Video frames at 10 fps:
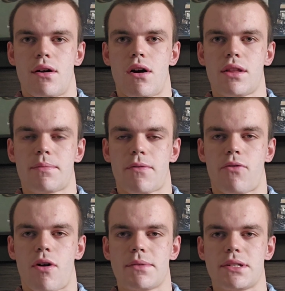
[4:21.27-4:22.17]
All the
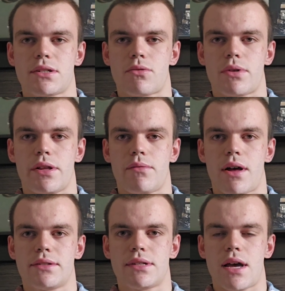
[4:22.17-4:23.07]
performances are really
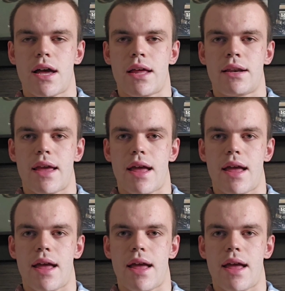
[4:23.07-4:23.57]
well done,